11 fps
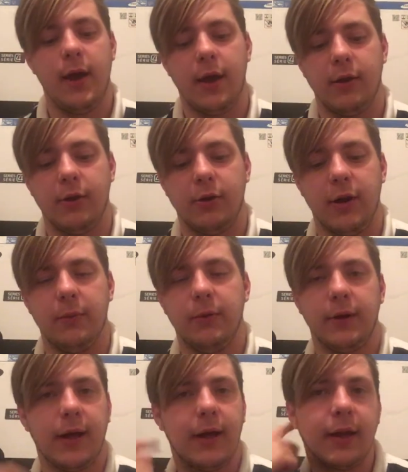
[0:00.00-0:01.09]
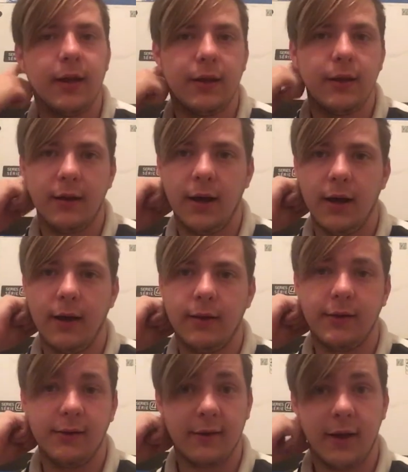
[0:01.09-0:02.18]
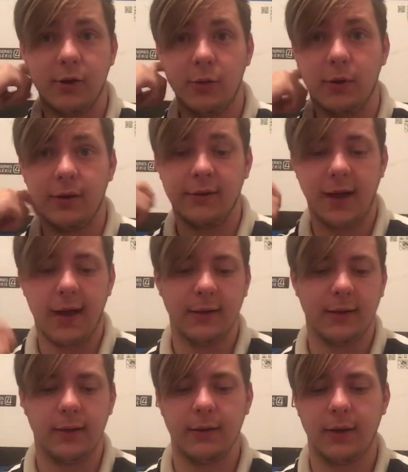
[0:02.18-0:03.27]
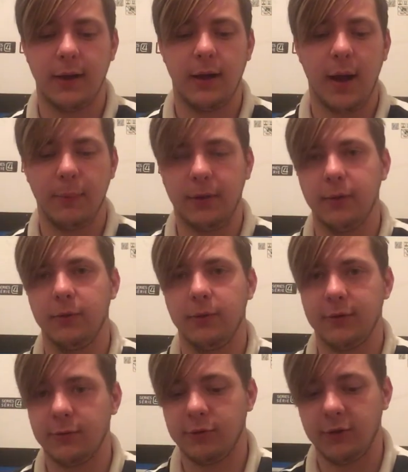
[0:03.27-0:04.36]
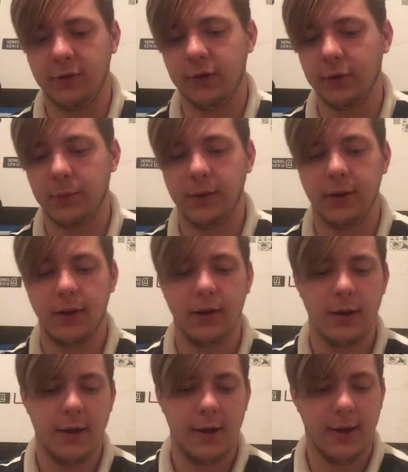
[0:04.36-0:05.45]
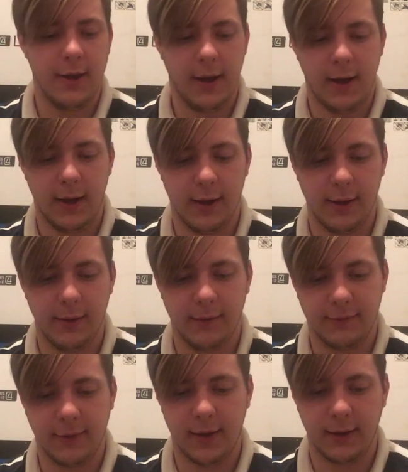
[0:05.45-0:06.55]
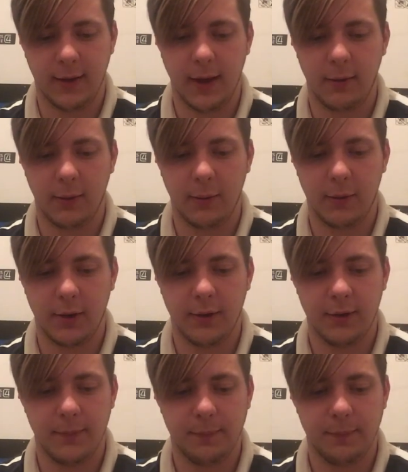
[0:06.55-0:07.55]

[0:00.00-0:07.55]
and then you're able to kind of get the design you want exactly. I played with this one just a little bit and finally got what I wanted.